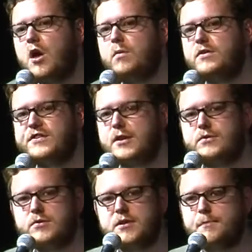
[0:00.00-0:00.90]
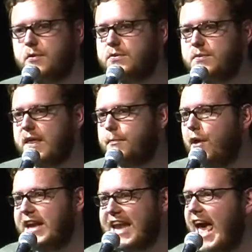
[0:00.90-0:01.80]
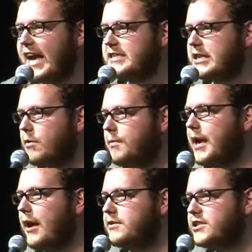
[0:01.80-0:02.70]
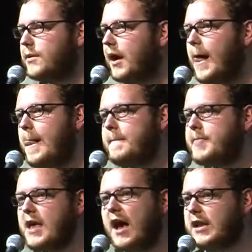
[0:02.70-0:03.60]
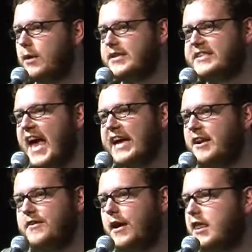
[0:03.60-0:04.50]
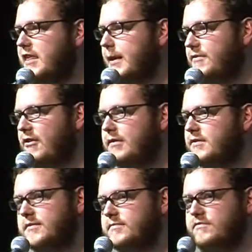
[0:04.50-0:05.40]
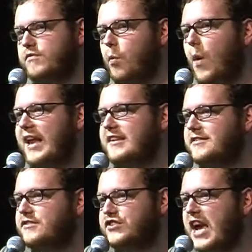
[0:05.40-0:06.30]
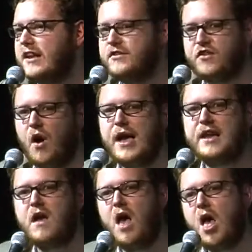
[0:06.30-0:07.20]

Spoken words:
what social taboos will they break next? You know, would we go into I don't know, a techno night themed around the Rwandan genocide?